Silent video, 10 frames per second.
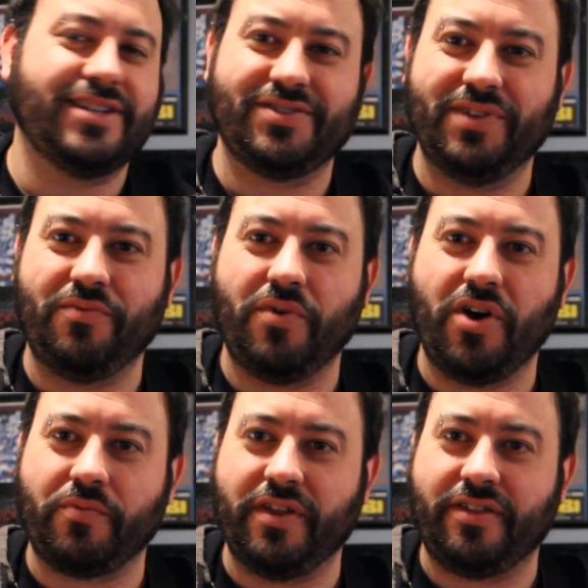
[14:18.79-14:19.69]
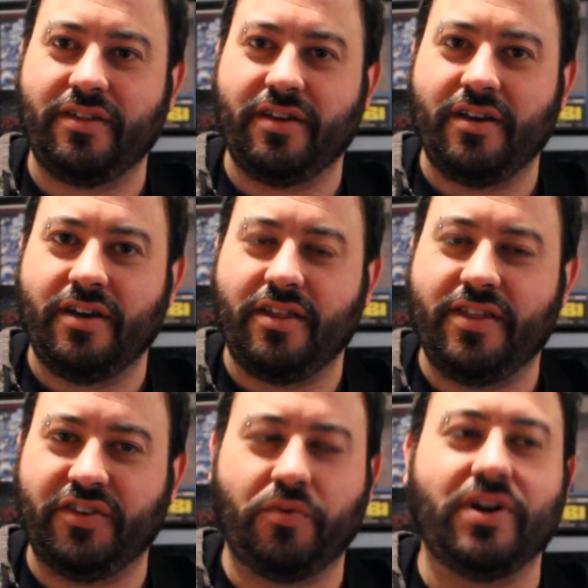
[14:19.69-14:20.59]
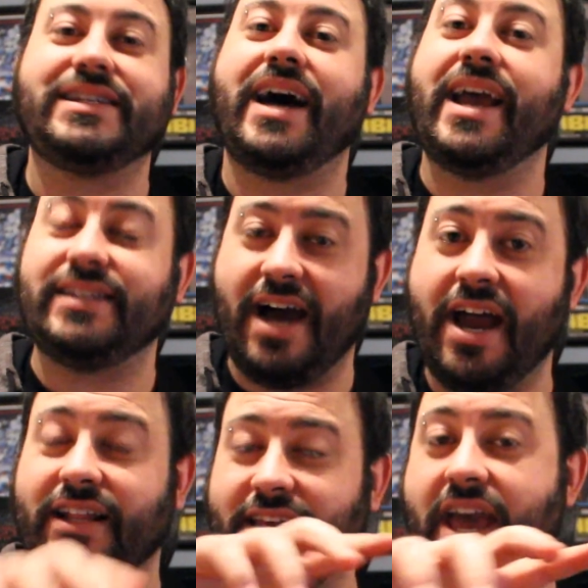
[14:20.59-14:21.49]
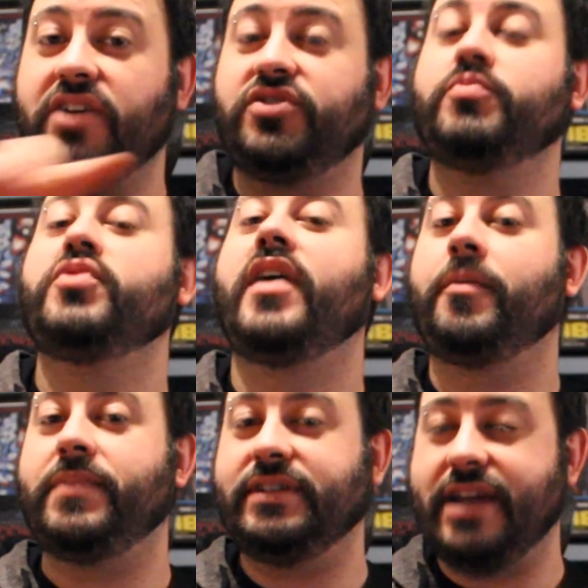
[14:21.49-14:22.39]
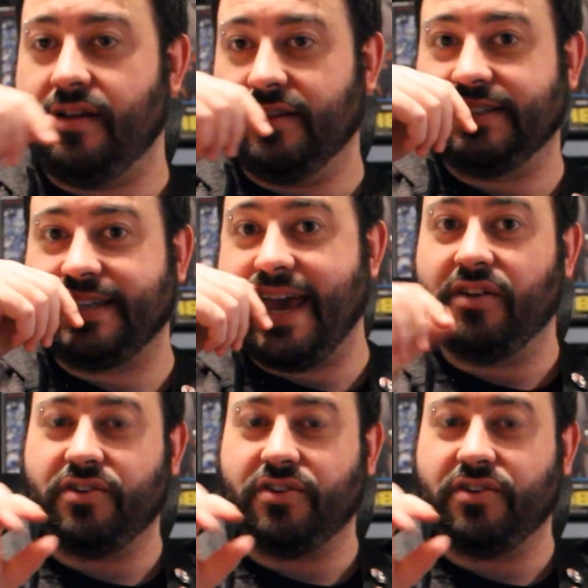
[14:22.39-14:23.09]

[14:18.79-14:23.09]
doesn't really work with this one diatonically as you move up and down the scale.